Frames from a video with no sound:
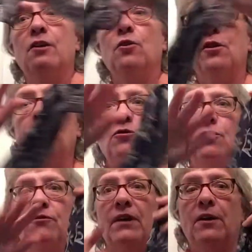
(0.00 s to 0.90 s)
You can use
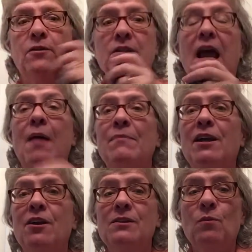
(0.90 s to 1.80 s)
your fingers,
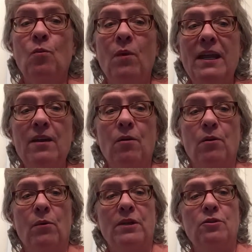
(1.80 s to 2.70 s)
because we are
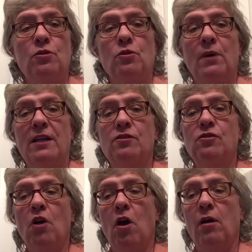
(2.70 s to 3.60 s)
going to do a
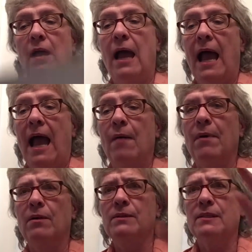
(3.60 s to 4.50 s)
song
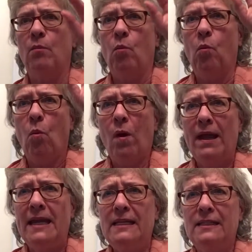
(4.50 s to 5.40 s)
about some
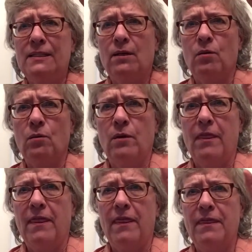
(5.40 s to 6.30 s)
white
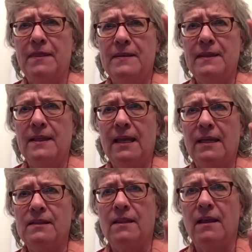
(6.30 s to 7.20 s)

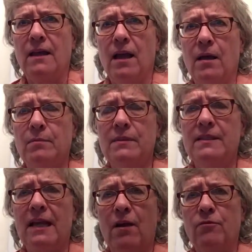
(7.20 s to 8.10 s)
things that come
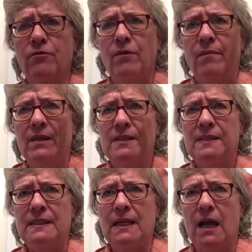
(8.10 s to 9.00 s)
down from the
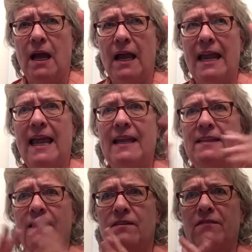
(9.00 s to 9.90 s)
sky, and
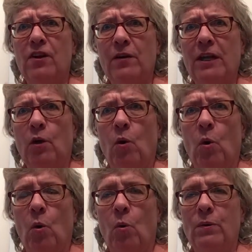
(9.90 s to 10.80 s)
it's very
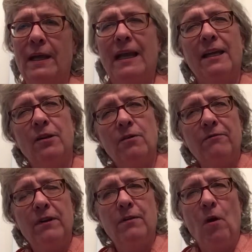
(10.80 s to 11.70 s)
cold. Can you
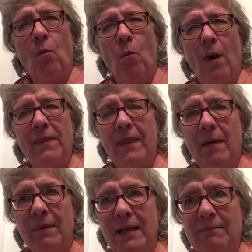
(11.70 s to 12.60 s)
figure out what
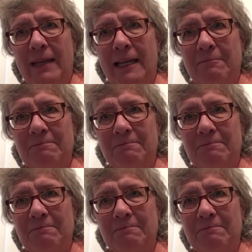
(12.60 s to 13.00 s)
that might be?